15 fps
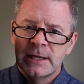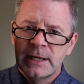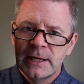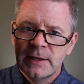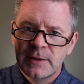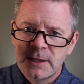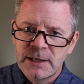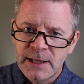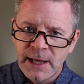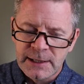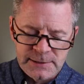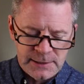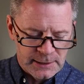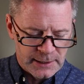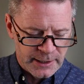in the
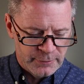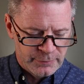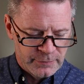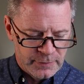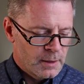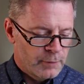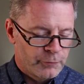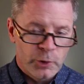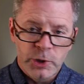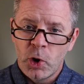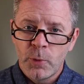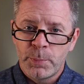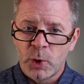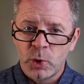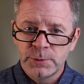next life. If we
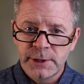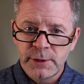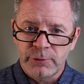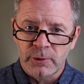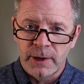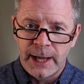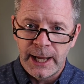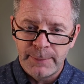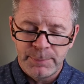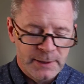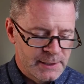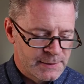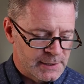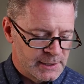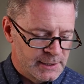hope only for
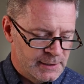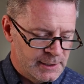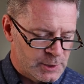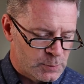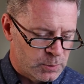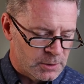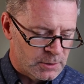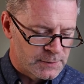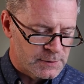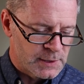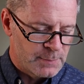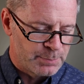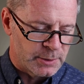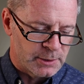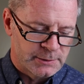happiness in this world,
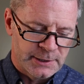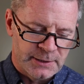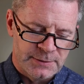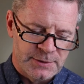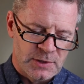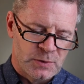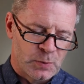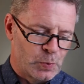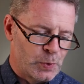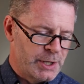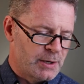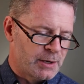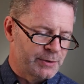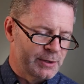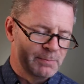St. Paul tells us
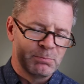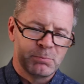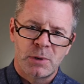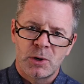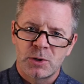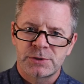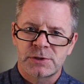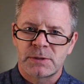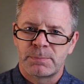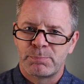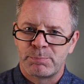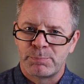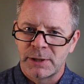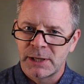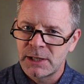we are the most
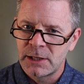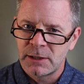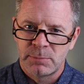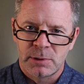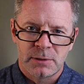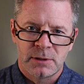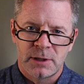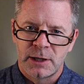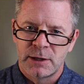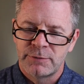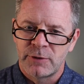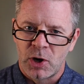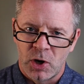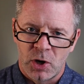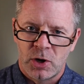pitiable of
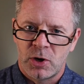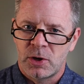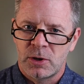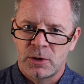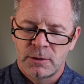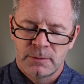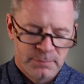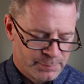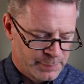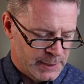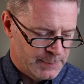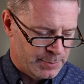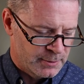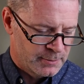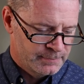all
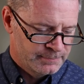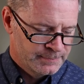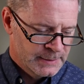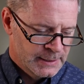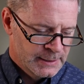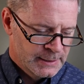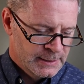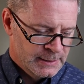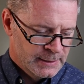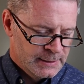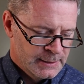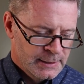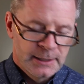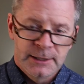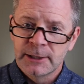people.
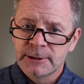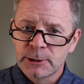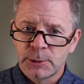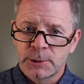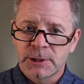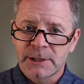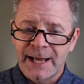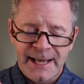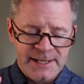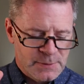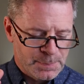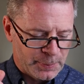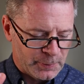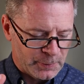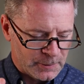The Lord has
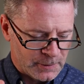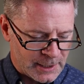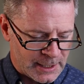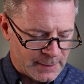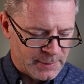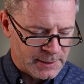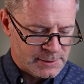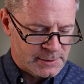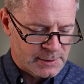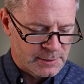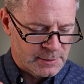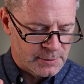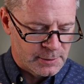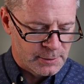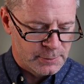promised
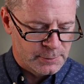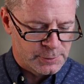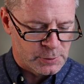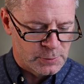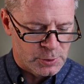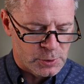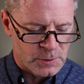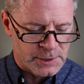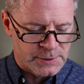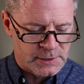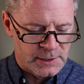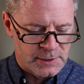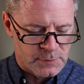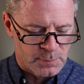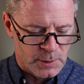to those who trust
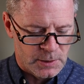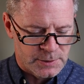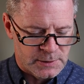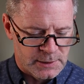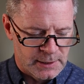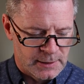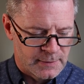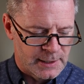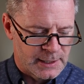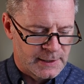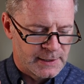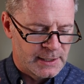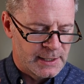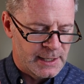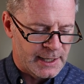in his mercy that in
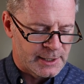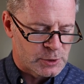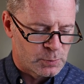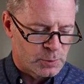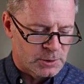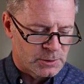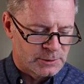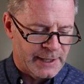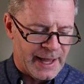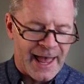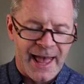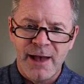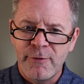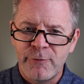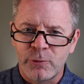the next world,
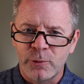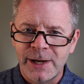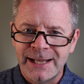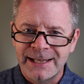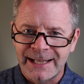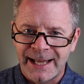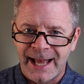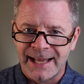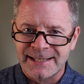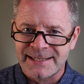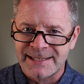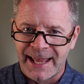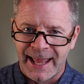every last